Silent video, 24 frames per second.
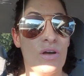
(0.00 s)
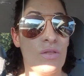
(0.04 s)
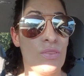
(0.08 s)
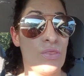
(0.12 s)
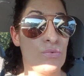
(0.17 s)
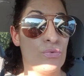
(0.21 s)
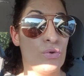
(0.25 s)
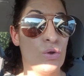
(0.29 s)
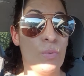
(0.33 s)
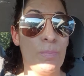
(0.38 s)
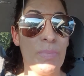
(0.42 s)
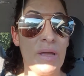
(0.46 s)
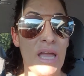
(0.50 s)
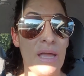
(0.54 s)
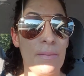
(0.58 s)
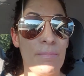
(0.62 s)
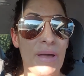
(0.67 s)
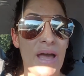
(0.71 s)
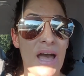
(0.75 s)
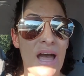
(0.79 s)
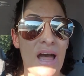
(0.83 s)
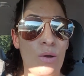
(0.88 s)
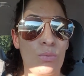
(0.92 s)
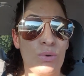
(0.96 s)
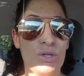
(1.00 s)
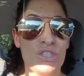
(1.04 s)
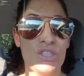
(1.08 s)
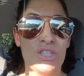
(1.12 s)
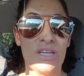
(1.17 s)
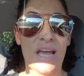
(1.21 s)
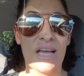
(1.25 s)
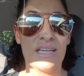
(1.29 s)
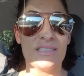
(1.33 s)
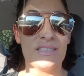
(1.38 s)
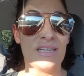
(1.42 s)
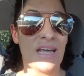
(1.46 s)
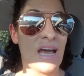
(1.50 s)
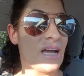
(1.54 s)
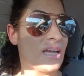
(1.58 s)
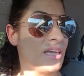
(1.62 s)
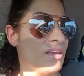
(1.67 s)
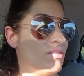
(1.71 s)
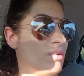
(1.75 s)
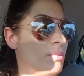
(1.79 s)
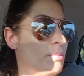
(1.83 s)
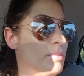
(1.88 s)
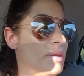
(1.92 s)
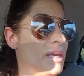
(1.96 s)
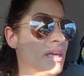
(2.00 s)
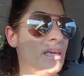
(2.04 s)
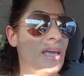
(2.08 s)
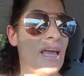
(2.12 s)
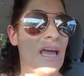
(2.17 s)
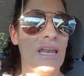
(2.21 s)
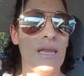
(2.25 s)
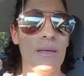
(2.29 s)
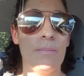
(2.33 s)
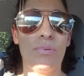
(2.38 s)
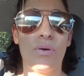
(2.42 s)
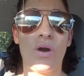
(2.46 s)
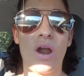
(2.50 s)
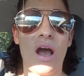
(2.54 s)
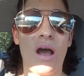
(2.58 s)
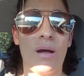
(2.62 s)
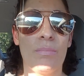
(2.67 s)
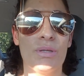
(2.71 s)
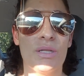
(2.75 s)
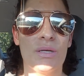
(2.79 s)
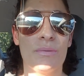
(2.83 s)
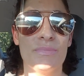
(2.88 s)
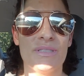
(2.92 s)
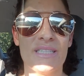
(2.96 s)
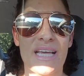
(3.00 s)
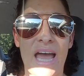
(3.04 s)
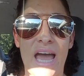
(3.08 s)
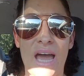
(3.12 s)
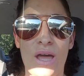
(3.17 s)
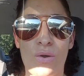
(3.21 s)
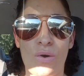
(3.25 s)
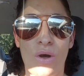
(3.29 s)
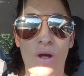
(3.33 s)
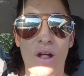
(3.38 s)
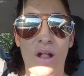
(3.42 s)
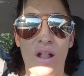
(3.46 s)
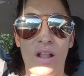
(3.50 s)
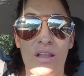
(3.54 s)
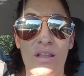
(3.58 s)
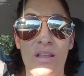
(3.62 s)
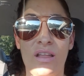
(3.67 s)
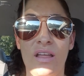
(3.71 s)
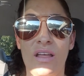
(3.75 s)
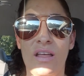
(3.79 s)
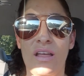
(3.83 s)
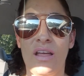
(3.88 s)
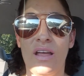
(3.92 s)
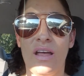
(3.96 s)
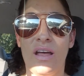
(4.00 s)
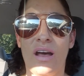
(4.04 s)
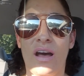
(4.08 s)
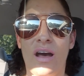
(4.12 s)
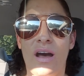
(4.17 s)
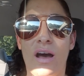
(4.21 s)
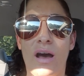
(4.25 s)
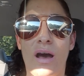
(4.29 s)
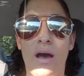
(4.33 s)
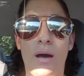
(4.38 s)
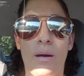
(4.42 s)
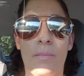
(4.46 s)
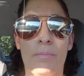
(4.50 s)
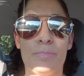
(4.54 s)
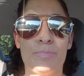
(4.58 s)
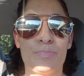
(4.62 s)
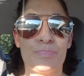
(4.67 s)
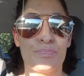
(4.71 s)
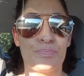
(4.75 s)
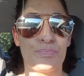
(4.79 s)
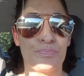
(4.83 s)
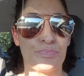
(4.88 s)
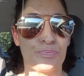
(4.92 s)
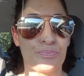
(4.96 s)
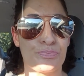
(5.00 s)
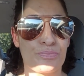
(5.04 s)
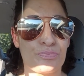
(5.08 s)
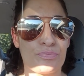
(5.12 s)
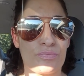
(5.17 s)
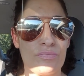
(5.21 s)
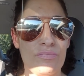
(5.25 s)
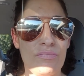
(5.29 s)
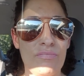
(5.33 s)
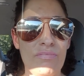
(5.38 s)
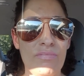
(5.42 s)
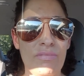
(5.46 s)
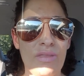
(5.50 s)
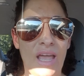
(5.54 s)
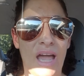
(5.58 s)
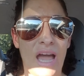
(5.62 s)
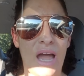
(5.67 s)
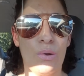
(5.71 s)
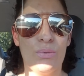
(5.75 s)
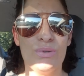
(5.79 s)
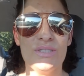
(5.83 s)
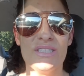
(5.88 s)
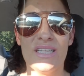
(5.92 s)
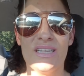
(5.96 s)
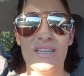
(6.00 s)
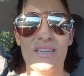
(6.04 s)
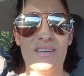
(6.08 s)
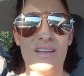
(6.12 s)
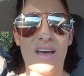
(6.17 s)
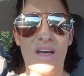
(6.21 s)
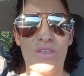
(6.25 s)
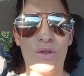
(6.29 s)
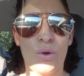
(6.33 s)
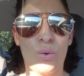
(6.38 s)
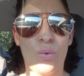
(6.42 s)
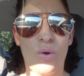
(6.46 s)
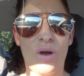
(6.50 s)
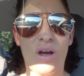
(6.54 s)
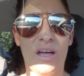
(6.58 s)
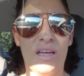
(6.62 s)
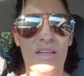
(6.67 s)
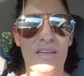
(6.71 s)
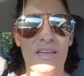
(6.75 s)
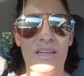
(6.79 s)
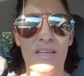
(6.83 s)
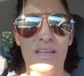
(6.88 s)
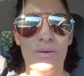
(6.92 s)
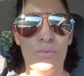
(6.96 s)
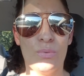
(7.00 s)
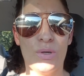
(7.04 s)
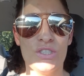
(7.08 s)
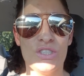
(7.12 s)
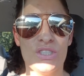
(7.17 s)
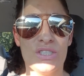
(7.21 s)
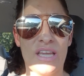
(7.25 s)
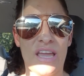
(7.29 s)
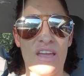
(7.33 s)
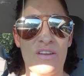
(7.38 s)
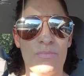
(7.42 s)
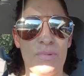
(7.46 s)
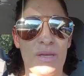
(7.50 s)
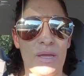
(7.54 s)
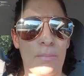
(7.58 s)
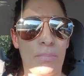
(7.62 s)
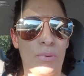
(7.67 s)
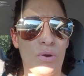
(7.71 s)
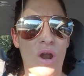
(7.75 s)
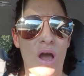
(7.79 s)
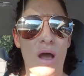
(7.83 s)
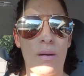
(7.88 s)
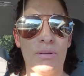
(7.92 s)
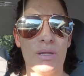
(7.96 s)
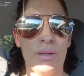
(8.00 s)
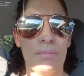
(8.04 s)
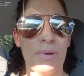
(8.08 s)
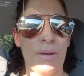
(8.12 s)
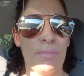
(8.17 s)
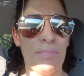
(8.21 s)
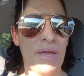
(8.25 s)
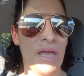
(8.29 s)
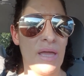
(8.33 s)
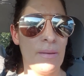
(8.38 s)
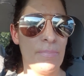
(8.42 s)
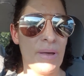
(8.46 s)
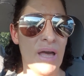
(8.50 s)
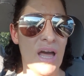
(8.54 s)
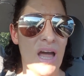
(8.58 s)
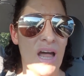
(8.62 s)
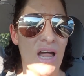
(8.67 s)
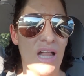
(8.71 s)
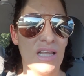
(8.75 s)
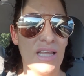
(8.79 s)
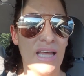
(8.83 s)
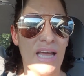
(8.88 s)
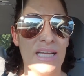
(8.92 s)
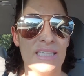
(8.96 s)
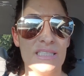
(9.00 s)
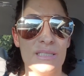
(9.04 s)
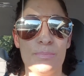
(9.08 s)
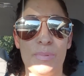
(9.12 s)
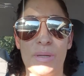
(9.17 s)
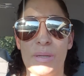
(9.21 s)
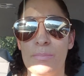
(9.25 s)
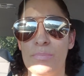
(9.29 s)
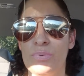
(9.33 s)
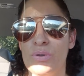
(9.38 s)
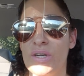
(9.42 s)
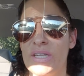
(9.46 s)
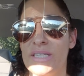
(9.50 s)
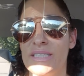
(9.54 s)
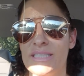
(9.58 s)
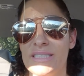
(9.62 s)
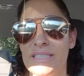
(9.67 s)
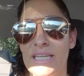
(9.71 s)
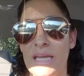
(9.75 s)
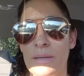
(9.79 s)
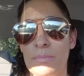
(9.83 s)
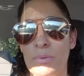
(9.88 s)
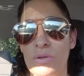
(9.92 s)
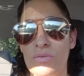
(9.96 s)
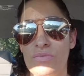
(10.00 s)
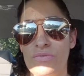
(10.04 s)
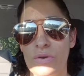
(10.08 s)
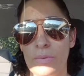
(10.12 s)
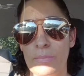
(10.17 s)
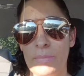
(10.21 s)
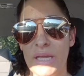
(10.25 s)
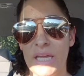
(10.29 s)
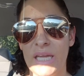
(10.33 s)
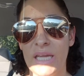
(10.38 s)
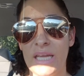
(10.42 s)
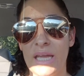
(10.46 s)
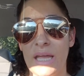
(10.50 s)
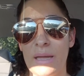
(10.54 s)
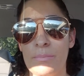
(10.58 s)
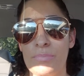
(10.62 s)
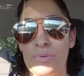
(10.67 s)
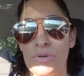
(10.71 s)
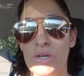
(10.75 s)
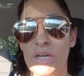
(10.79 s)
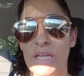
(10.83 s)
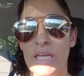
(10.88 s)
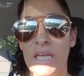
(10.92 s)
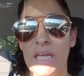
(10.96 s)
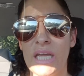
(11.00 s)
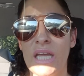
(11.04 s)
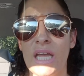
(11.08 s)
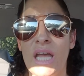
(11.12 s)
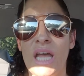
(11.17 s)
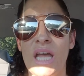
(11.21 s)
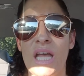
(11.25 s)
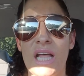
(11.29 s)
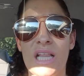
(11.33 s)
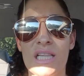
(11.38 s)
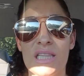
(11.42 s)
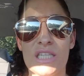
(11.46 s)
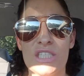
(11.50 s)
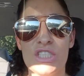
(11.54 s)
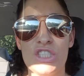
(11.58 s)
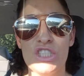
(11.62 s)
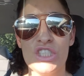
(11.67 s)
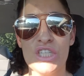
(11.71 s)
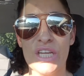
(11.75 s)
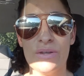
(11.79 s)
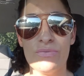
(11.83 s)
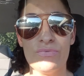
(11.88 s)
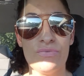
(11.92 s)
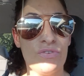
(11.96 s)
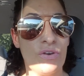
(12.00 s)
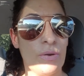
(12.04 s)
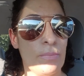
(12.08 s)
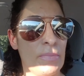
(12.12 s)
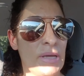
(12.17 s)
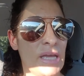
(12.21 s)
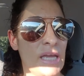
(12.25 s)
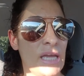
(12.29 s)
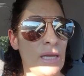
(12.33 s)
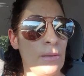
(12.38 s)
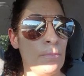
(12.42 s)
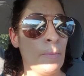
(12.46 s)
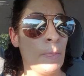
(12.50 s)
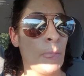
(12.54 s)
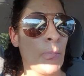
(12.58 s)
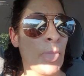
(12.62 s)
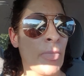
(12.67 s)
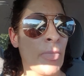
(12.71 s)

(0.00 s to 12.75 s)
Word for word: through PayPal, which has not given me any problems at all. Um, I was in another one, which gave me a problem, but PayPal has been pretty stable for me and pretty legit for me.